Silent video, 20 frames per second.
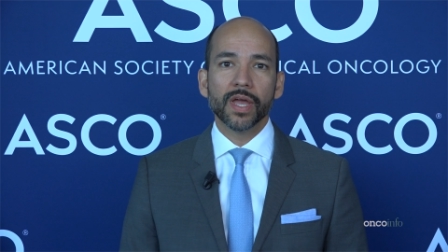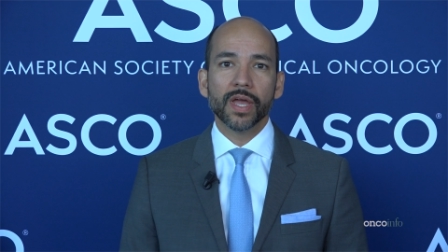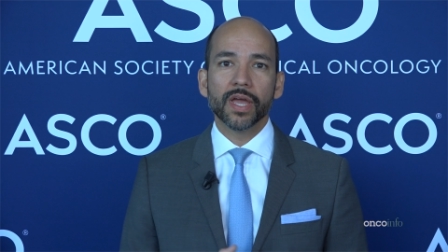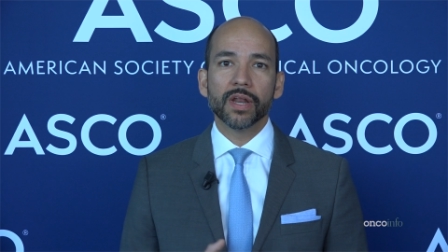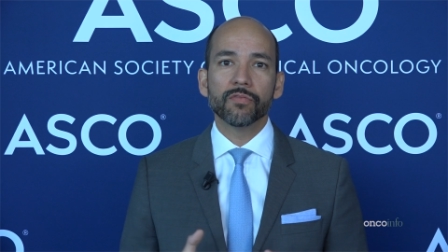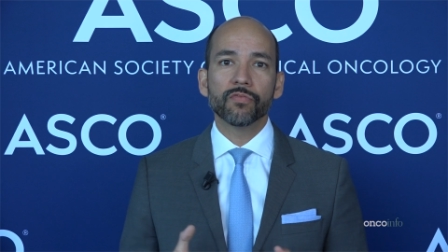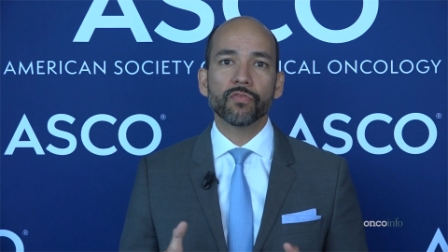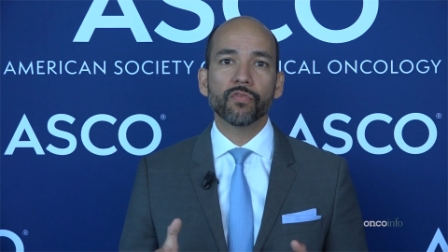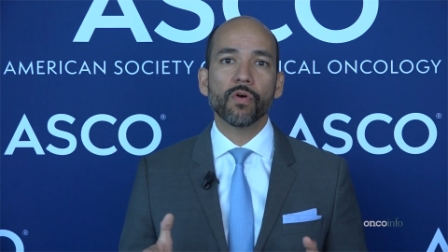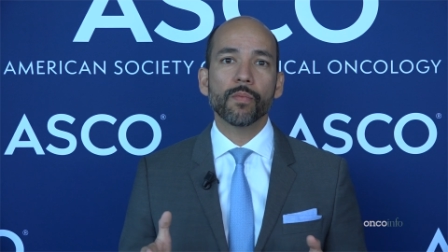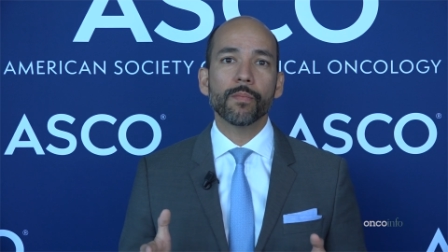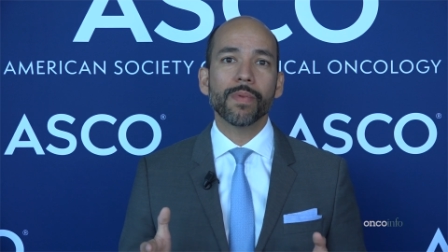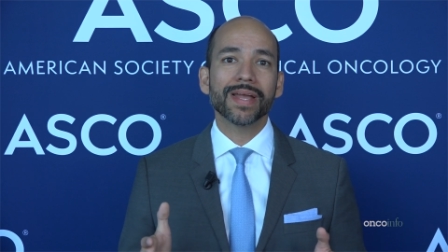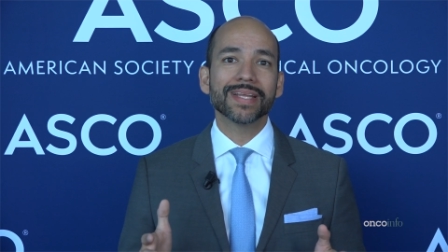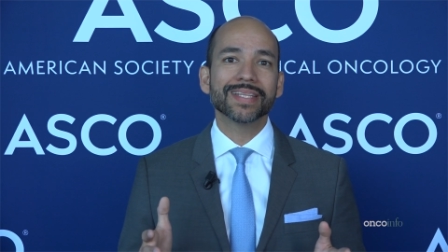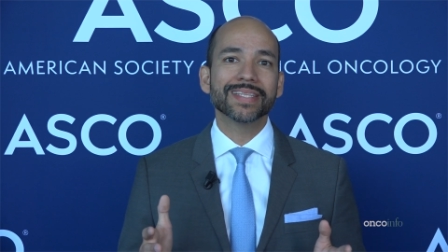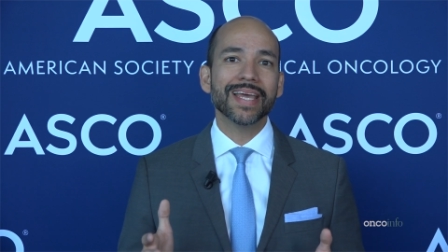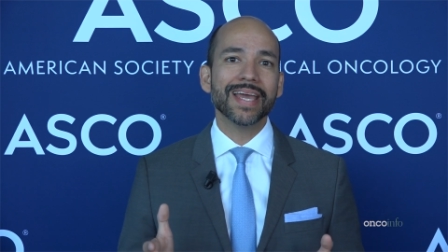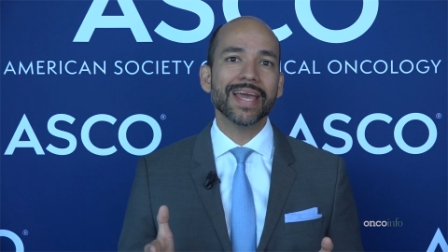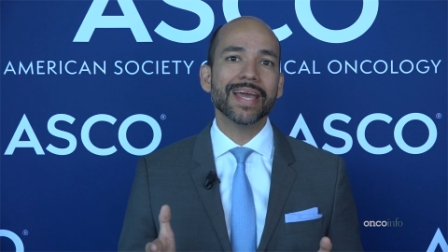And for
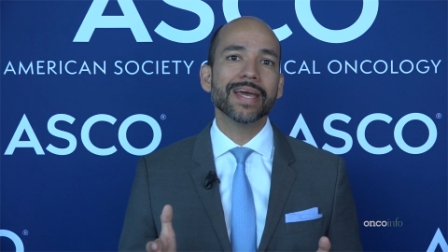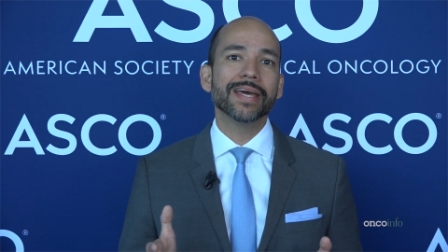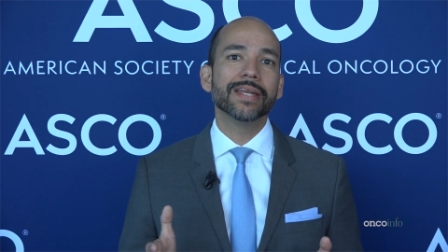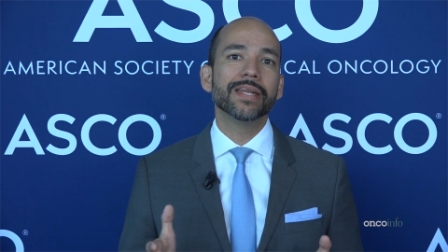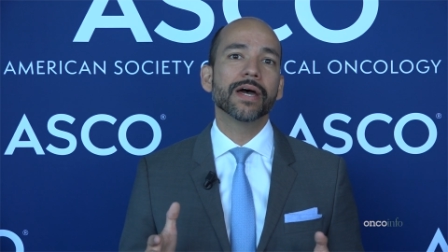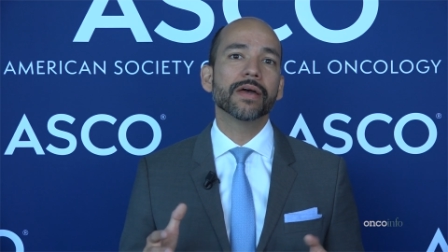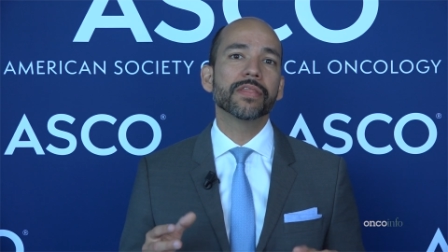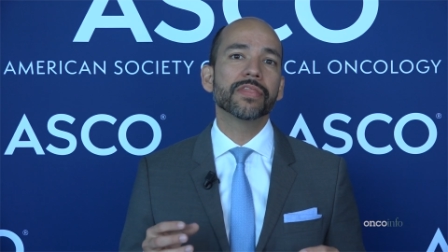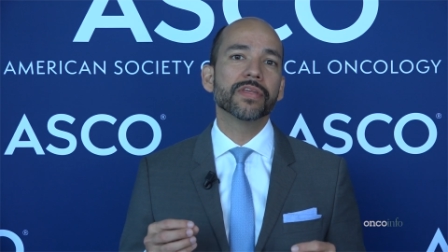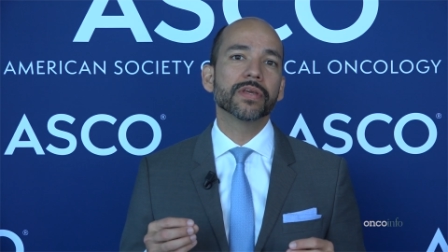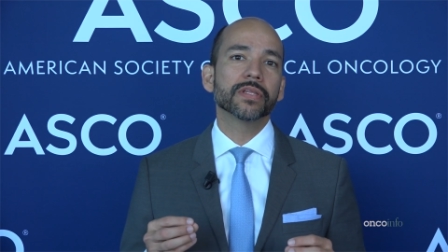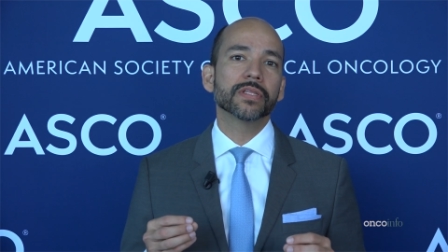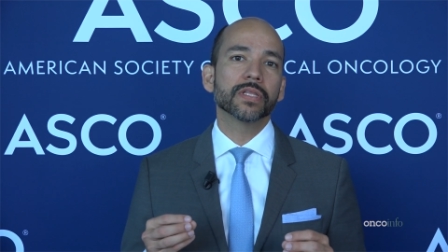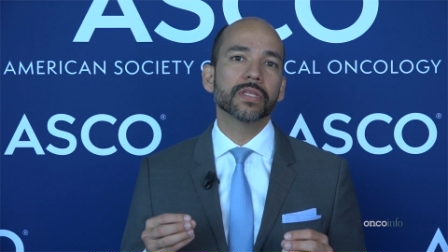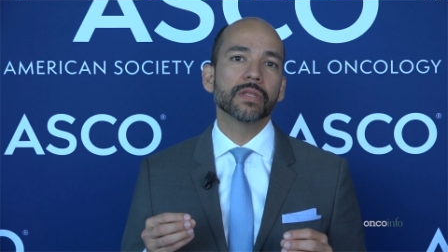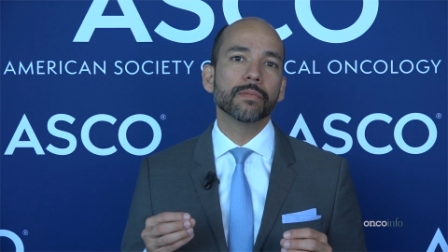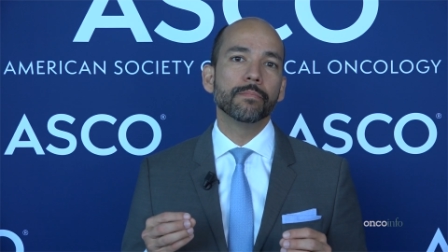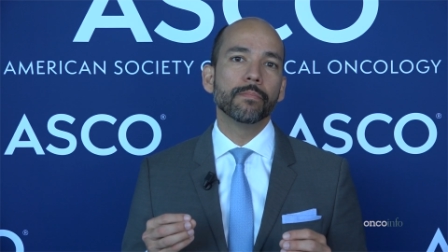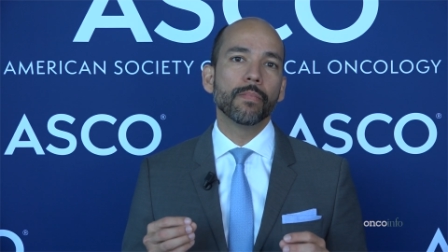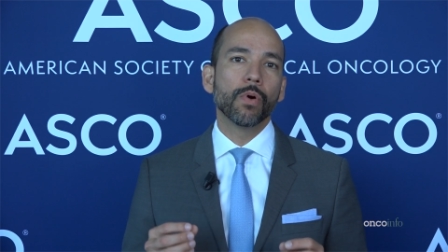my dad, I think that
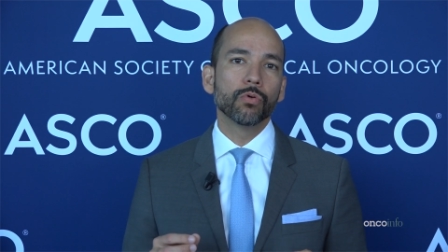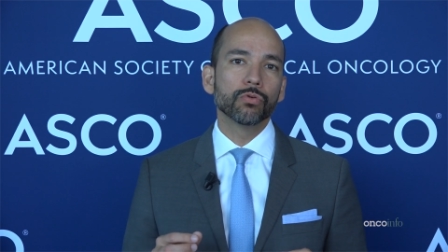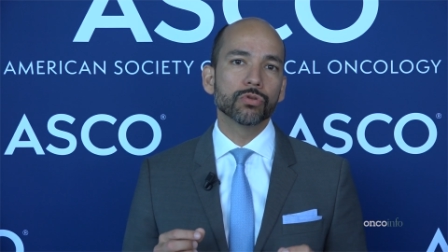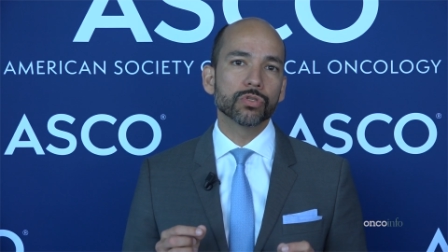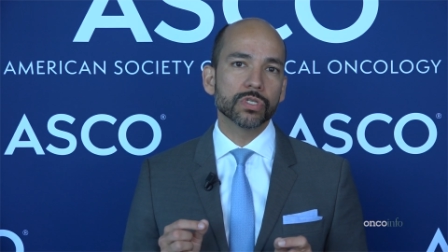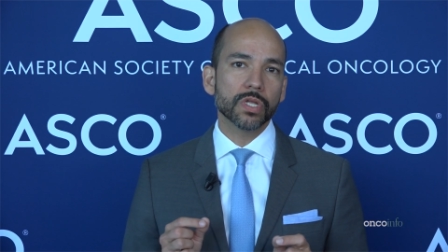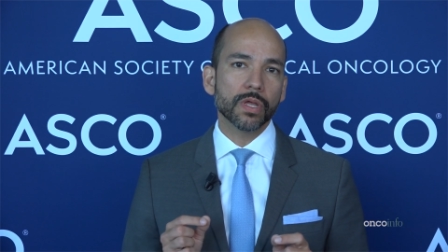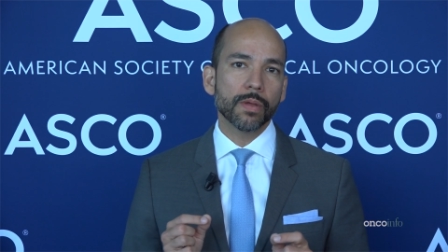the most